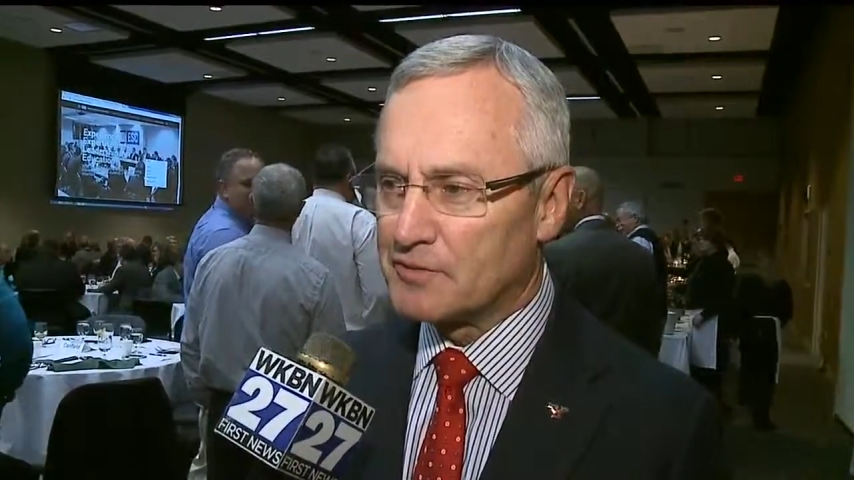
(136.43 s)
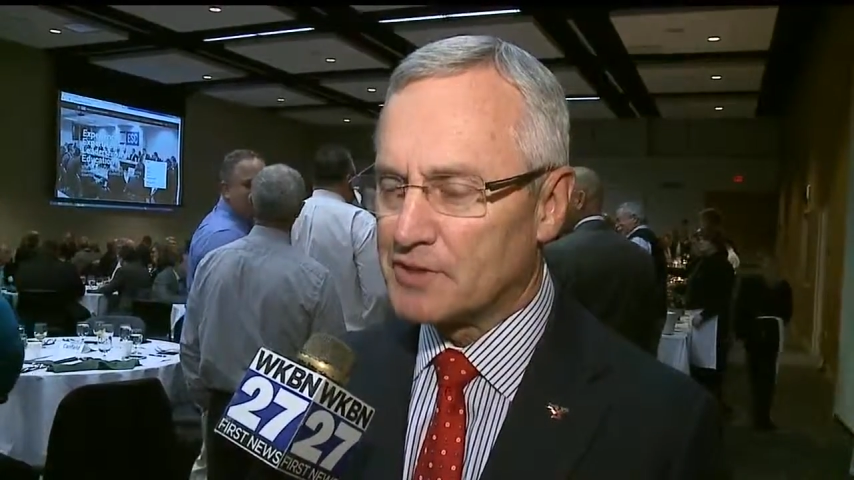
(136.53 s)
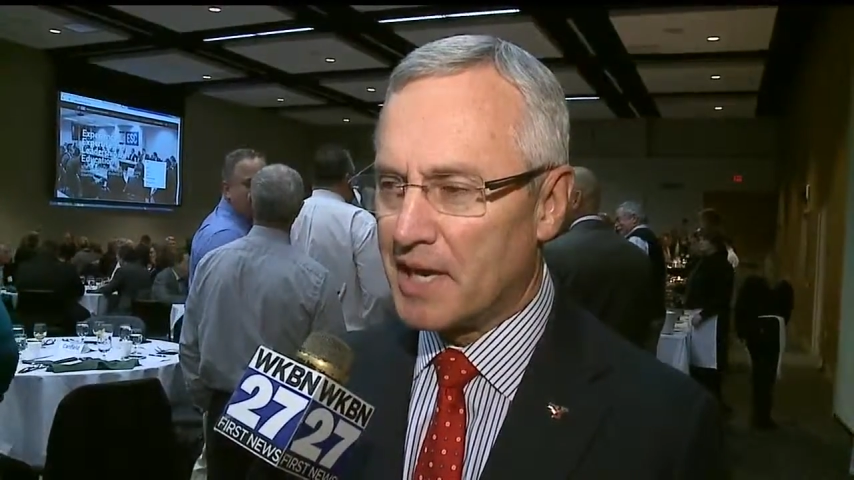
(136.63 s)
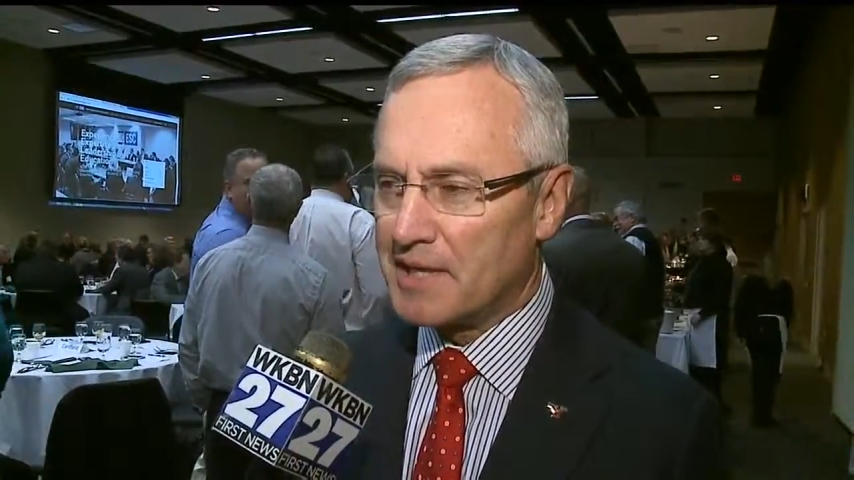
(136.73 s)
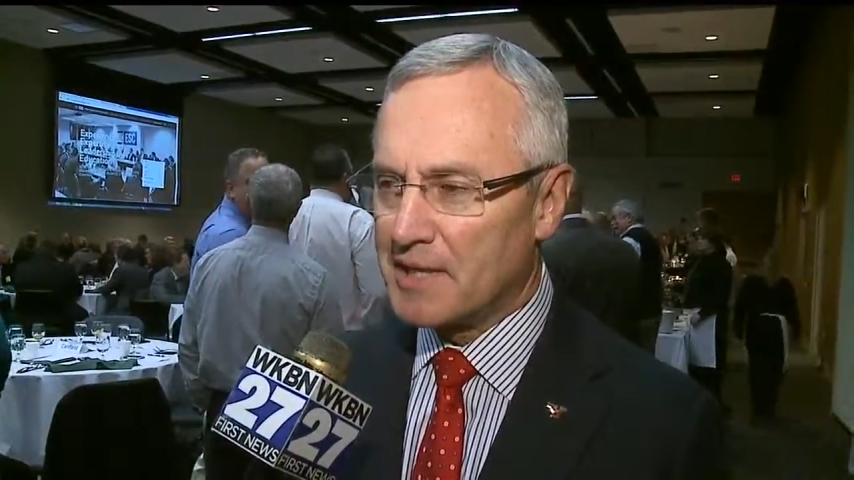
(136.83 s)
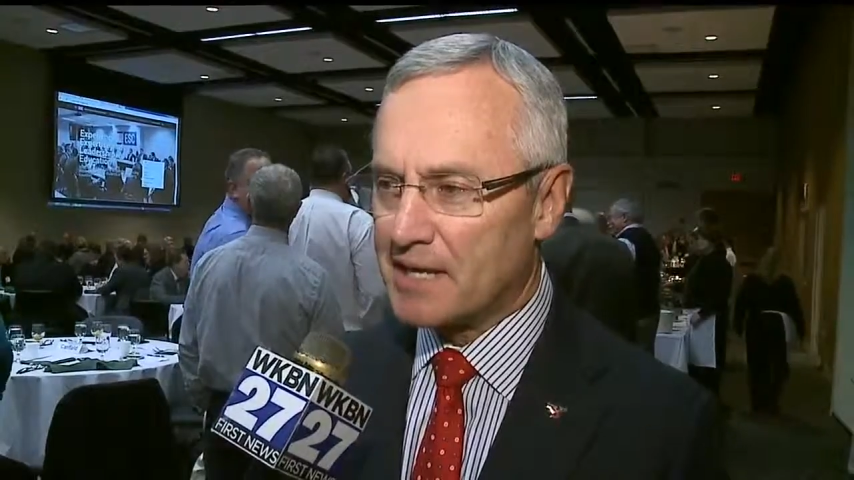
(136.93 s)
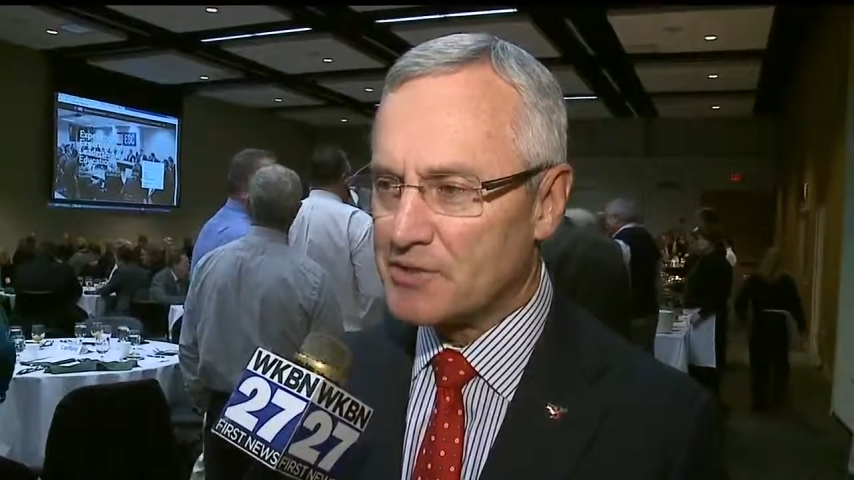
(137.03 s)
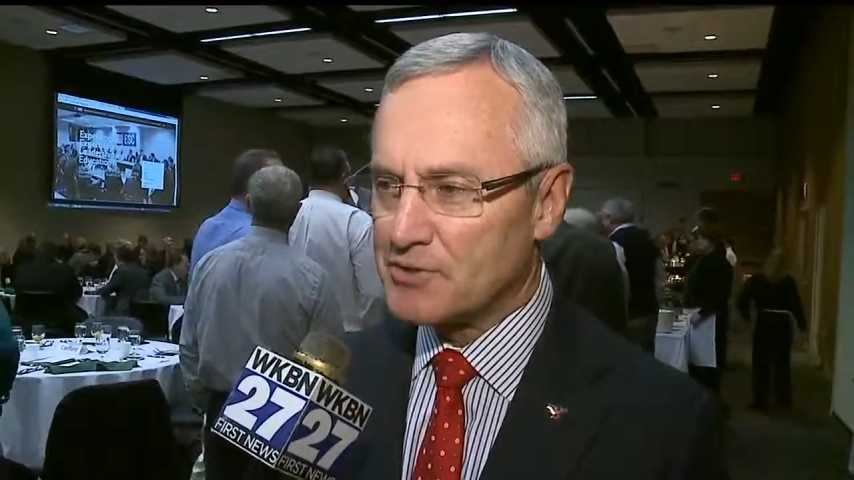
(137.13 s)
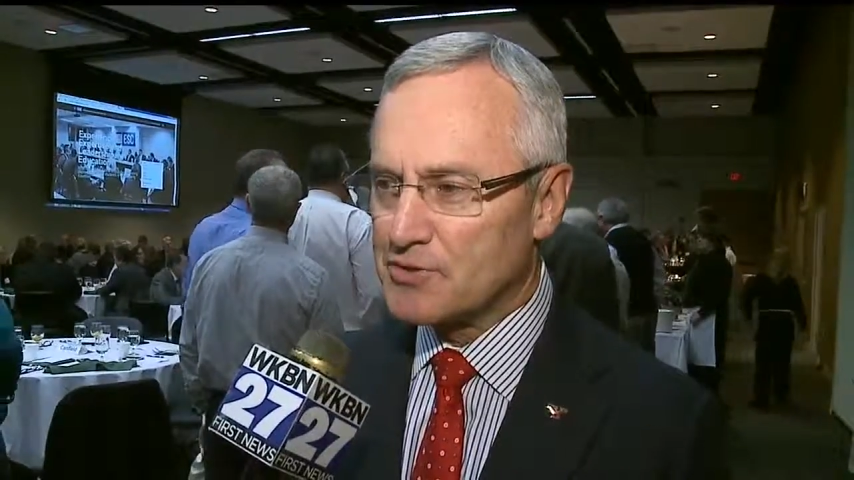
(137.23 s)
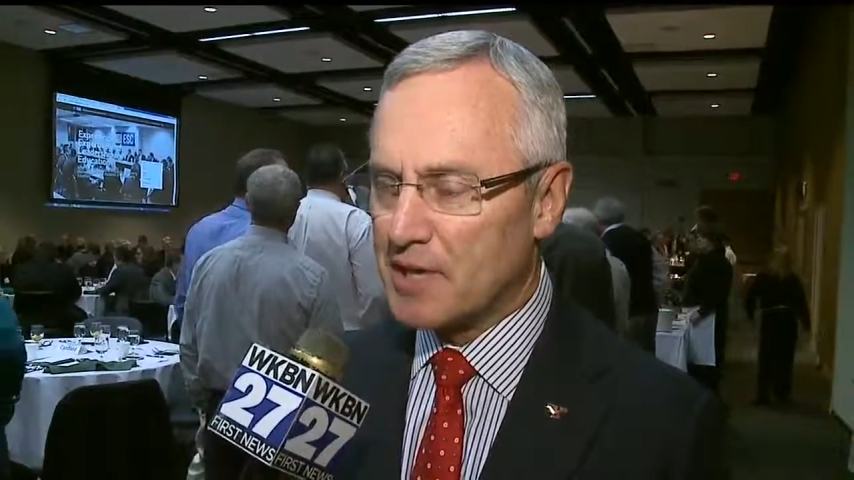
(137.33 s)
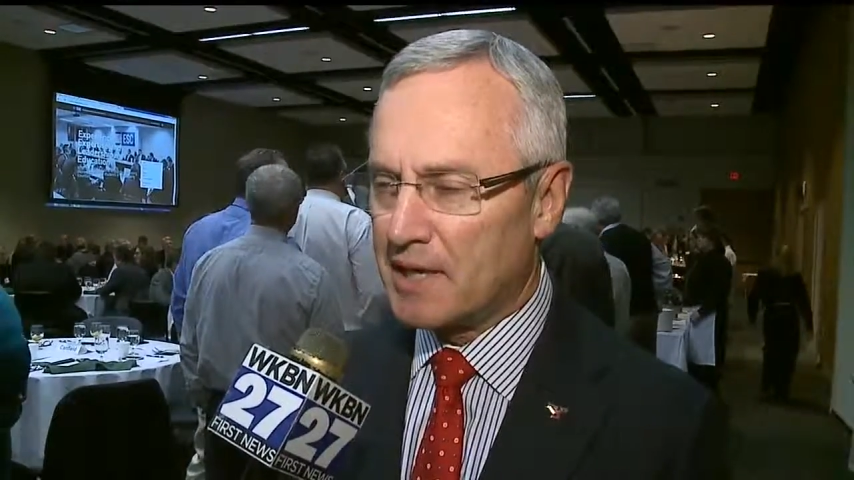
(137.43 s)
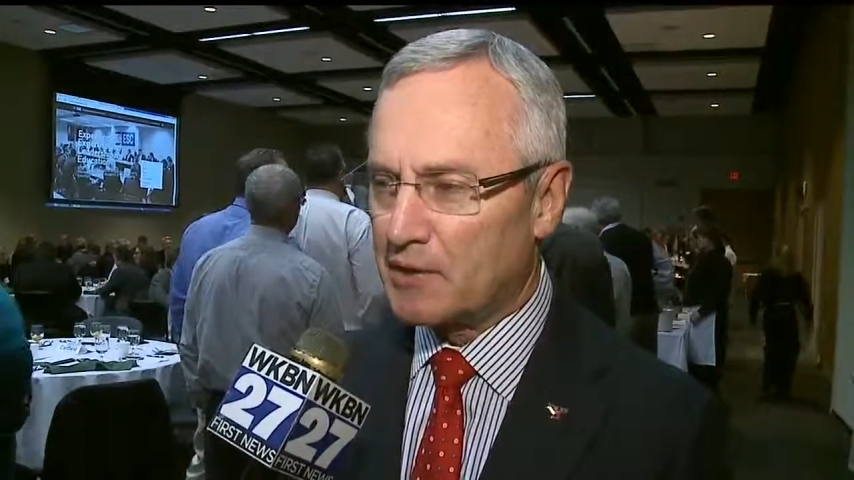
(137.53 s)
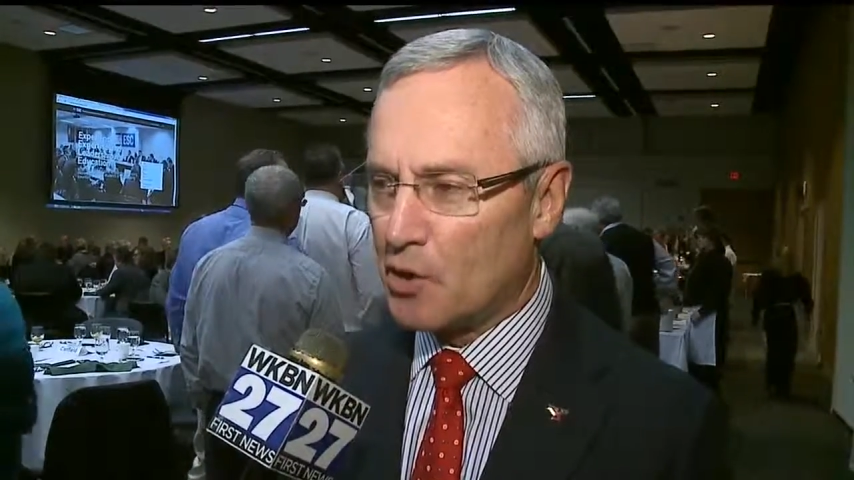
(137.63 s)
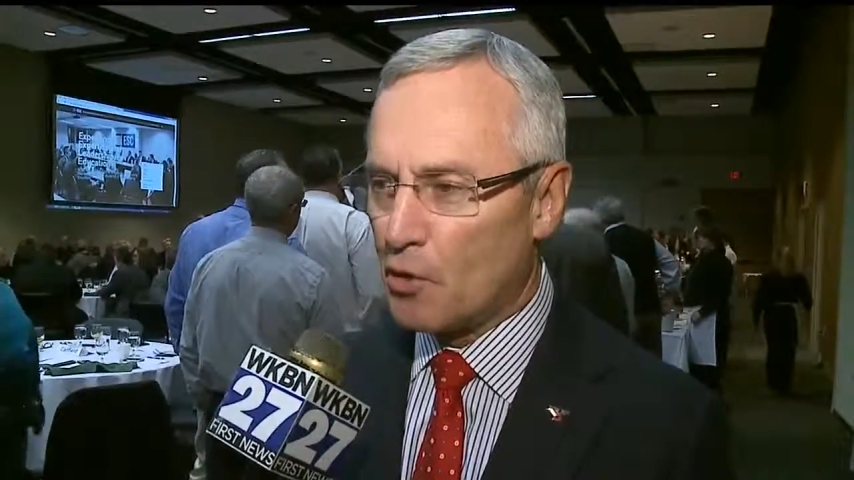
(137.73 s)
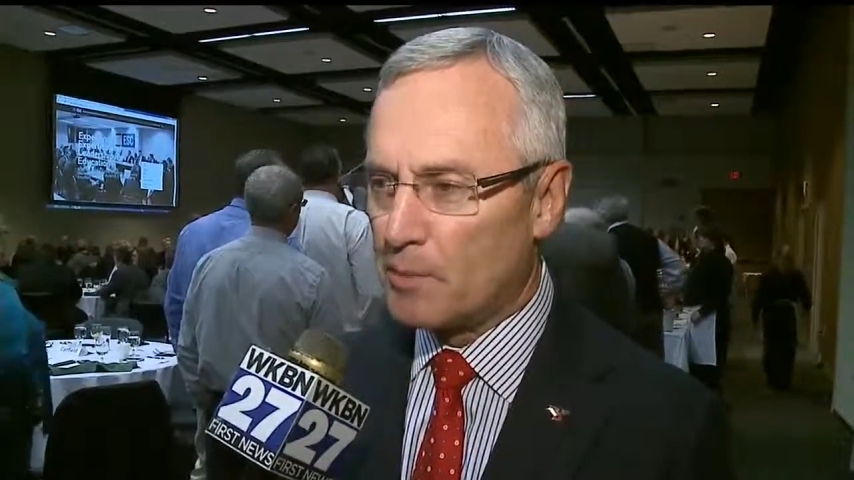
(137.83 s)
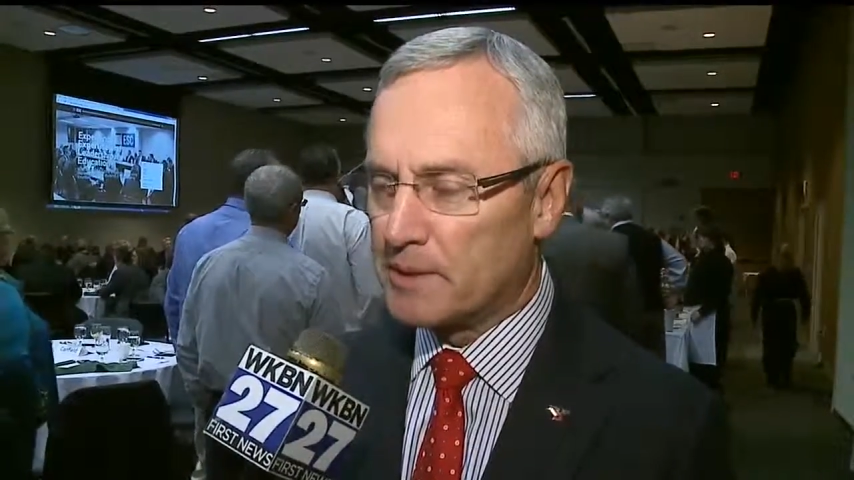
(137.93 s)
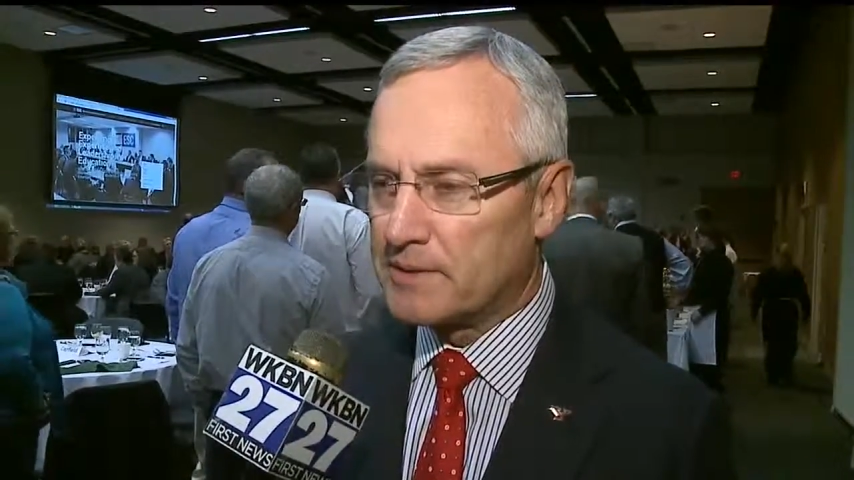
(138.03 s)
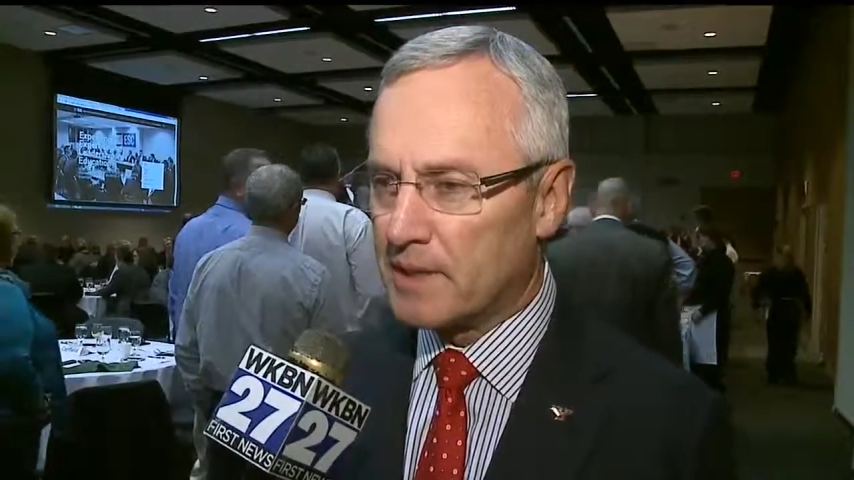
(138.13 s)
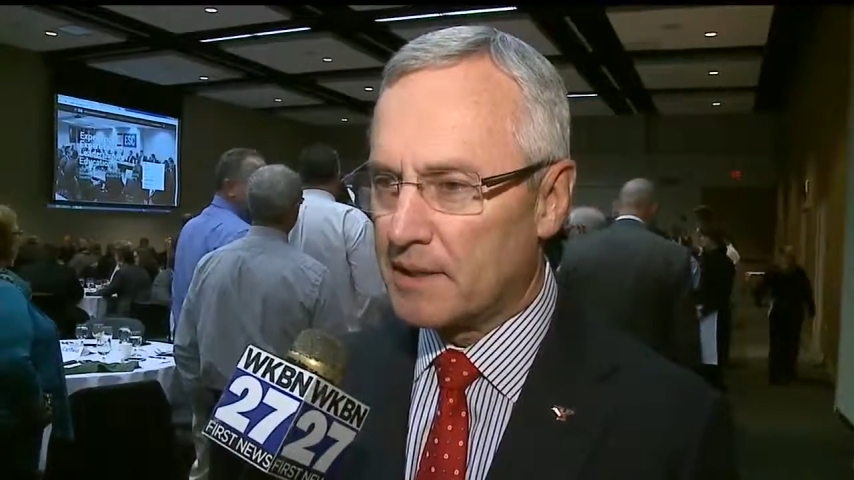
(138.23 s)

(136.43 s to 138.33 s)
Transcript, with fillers: saying yes and saying no, but uh,